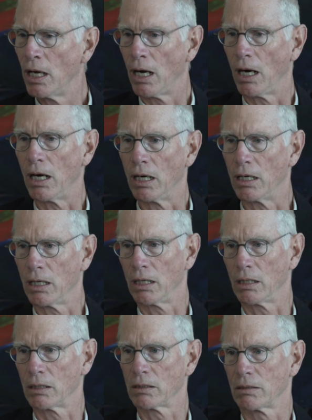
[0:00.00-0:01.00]
uh,
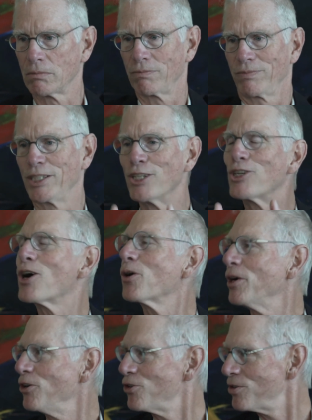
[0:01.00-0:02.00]
are
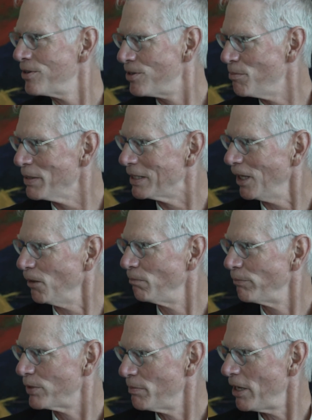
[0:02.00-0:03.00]
encouraged to become
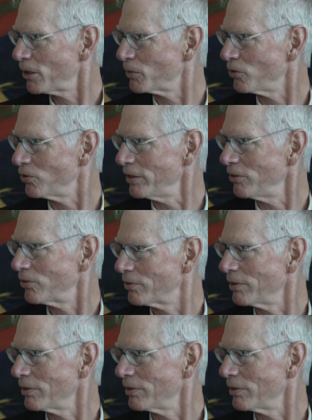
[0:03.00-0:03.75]
democracies.